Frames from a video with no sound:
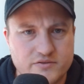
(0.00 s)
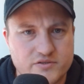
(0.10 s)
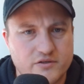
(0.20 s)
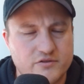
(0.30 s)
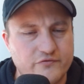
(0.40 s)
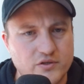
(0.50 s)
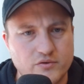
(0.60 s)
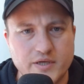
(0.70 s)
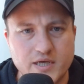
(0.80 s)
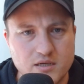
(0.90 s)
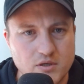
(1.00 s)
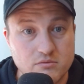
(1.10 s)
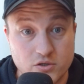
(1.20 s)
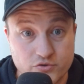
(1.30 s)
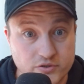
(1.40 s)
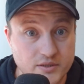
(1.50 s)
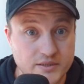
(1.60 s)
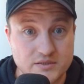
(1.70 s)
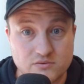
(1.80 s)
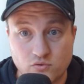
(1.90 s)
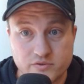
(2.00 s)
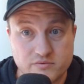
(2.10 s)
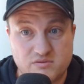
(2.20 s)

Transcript: start to feel numb emotionally towards